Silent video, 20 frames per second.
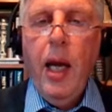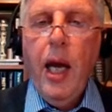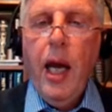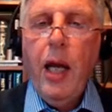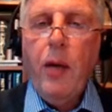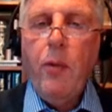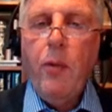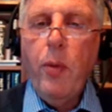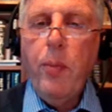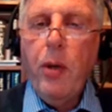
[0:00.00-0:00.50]

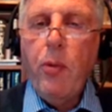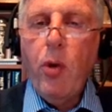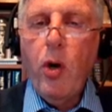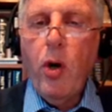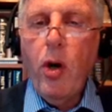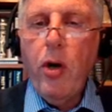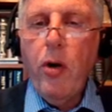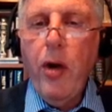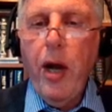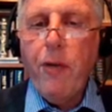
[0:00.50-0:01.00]
It would be
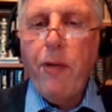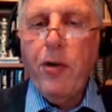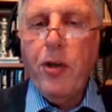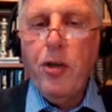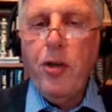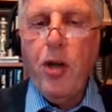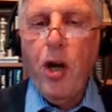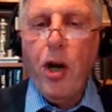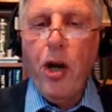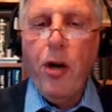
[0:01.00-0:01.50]
wrong, however, to
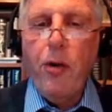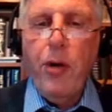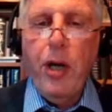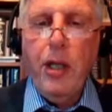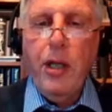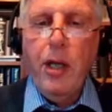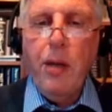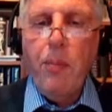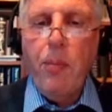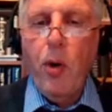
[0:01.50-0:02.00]
downgrade
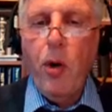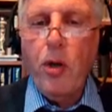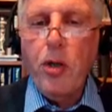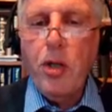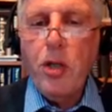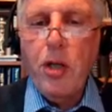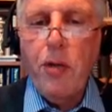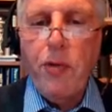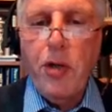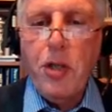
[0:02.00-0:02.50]
the
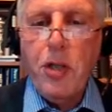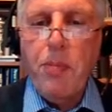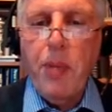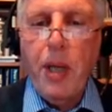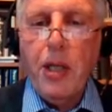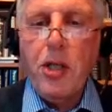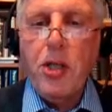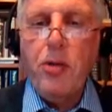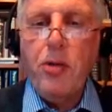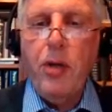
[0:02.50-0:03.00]
importance of his
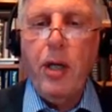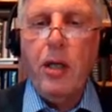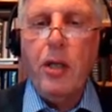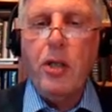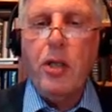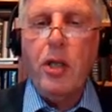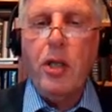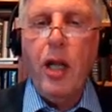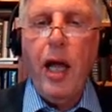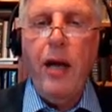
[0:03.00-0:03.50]
ministry and
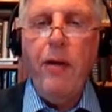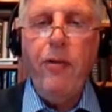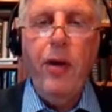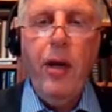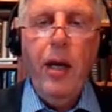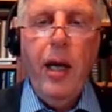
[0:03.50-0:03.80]
his life.